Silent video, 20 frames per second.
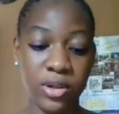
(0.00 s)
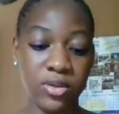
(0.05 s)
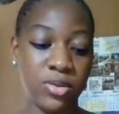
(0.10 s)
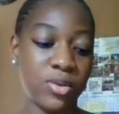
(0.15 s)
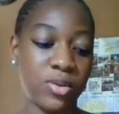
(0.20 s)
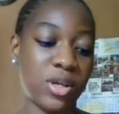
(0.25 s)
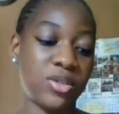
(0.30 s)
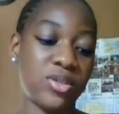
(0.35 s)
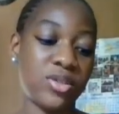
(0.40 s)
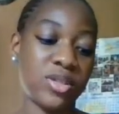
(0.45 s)

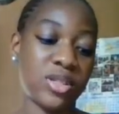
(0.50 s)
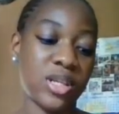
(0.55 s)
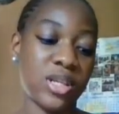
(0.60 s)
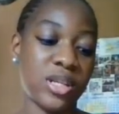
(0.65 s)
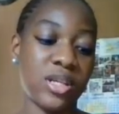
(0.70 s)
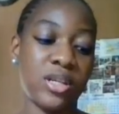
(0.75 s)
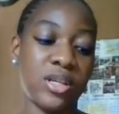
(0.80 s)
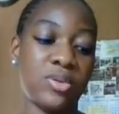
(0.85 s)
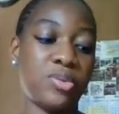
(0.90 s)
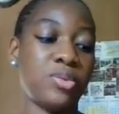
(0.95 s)
So I just
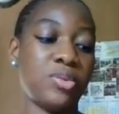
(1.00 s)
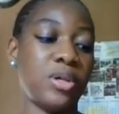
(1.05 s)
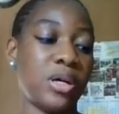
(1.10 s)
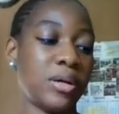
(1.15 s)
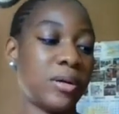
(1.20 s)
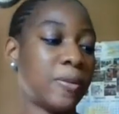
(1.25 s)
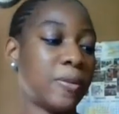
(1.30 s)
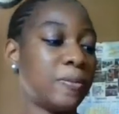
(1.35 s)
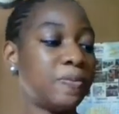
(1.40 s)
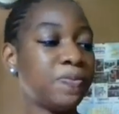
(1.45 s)
decided to
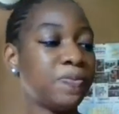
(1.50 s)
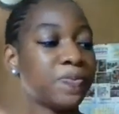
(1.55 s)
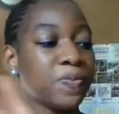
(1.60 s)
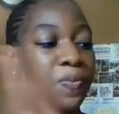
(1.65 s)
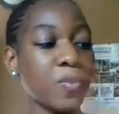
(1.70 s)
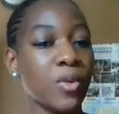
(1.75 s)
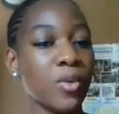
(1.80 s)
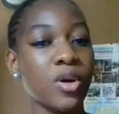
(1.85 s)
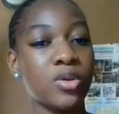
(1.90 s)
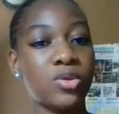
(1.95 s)
like
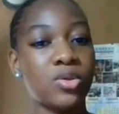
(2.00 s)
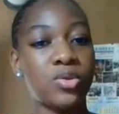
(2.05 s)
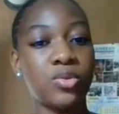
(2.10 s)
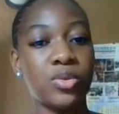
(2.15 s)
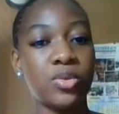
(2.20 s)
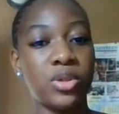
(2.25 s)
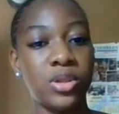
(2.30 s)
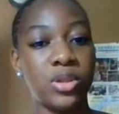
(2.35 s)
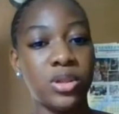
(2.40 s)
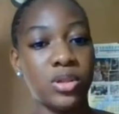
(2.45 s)

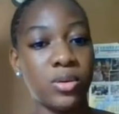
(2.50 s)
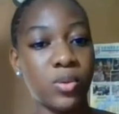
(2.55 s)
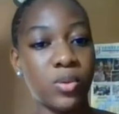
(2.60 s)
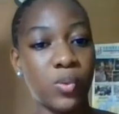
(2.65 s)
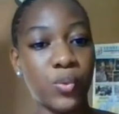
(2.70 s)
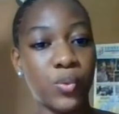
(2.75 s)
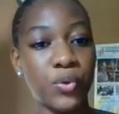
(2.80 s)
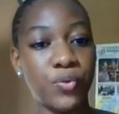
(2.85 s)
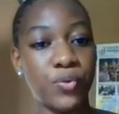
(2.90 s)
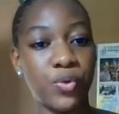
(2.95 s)
sew the
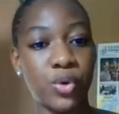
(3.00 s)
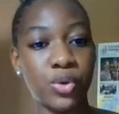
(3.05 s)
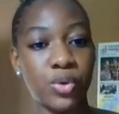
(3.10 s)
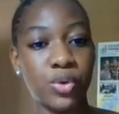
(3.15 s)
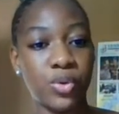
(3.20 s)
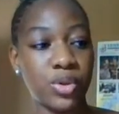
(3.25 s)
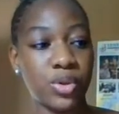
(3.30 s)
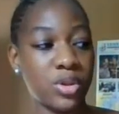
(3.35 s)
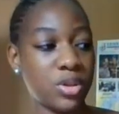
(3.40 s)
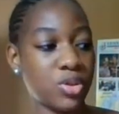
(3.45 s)
ribbon
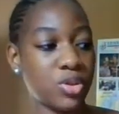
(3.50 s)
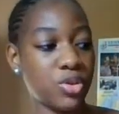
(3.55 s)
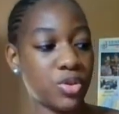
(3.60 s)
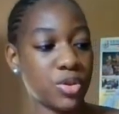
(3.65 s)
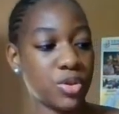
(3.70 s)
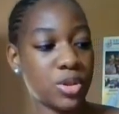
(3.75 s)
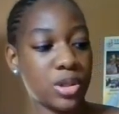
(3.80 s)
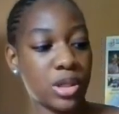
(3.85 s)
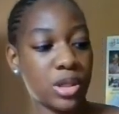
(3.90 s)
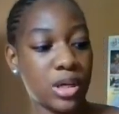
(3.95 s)
on it
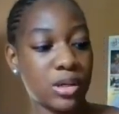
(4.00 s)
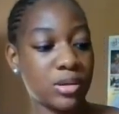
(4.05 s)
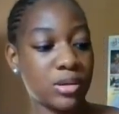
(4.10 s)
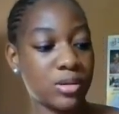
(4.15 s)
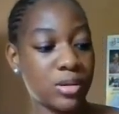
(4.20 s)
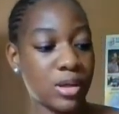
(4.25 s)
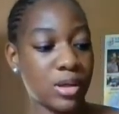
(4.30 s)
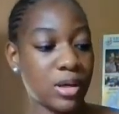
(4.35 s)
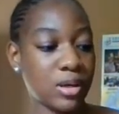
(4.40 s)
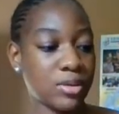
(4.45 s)
just like
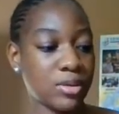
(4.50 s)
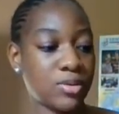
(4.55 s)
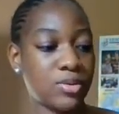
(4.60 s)
that.